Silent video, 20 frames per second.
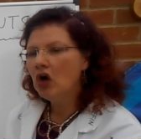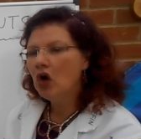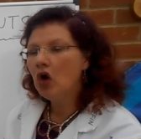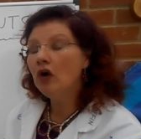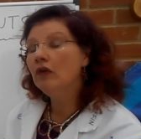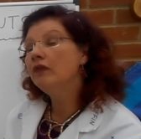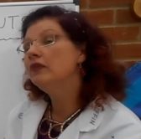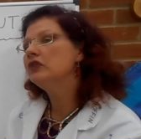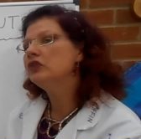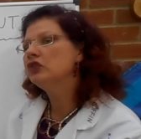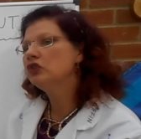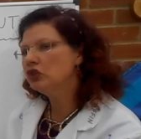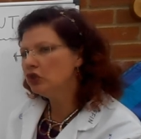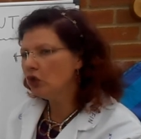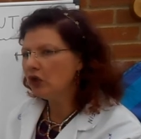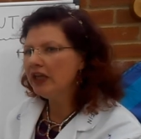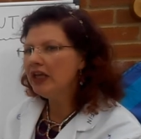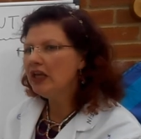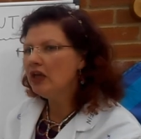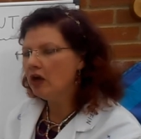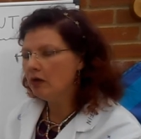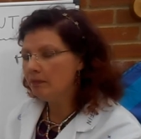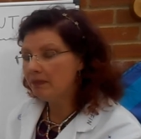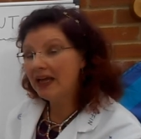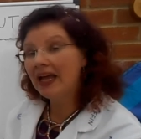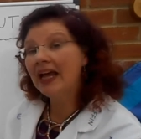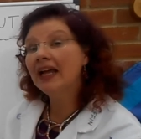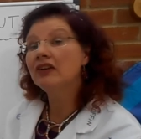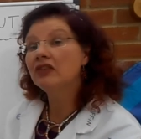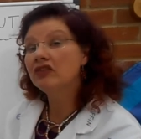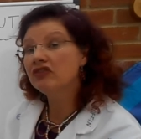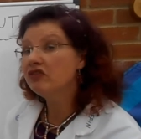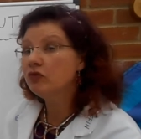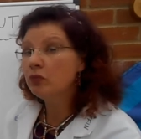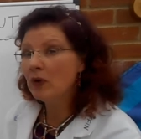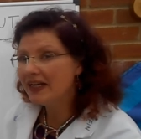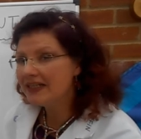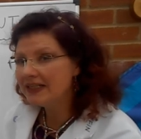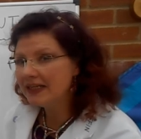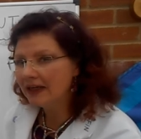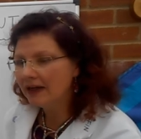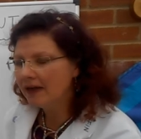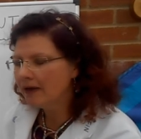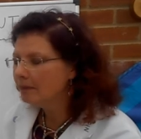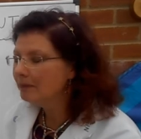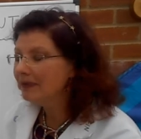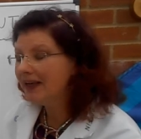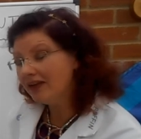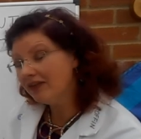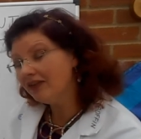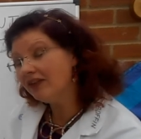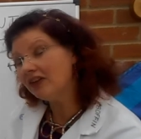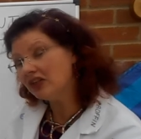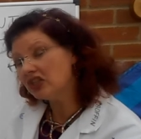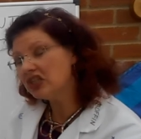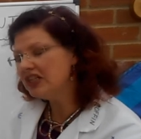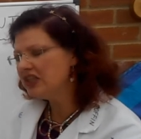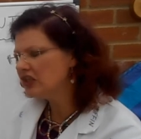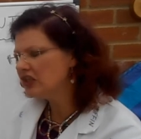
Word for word: of sucking up and sweating. Plants actually